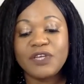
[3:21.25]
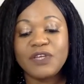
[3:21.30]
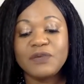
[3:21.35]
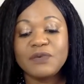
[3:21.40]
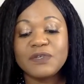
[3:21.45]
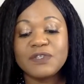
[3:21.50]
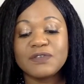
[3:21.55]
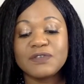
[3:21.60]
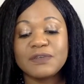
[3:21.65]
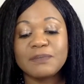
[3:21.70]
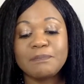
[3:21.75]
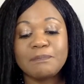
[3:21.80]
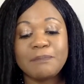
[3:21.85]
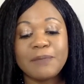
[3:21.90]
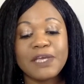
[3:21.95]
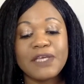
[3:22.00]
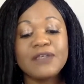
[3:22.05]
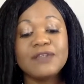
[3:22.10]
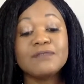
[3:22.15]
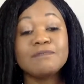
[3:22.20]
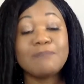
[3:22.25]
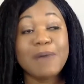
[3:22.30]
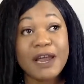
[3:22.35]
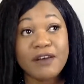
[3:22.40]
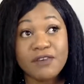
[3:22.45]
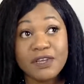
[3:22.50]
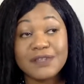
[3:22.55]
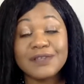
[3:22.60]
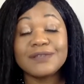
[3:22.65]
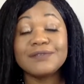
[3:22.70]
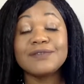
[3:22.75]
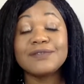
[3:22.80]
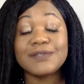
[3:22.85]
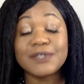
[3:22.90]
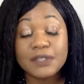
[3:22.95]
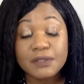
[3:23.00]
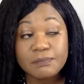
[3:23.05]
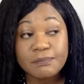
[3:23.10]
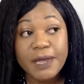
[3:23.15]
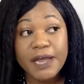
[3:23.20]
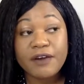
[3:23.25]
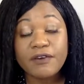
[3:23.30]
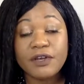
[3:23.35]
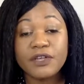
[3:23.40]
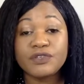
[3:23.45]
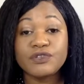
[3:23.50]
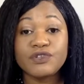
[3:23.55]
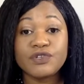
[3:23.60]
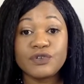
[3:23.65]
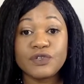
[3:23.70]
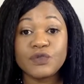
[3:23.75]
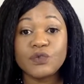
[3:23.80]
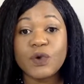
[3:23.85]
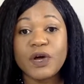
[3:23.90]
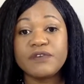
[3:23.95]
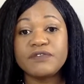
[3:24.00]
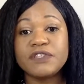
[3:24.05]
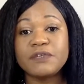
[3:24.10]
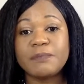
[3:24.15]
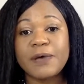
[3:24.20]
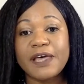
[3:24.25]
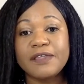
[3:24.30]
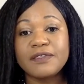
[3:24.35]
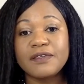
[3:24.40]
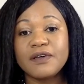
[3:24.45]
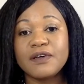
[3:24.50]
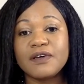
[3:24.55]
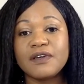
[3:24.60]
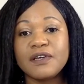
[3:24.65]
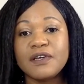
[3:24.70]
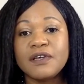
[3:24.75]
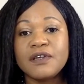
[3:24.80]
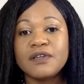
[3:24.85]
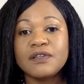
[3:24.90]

He was he's married and still married to his wife Tabitha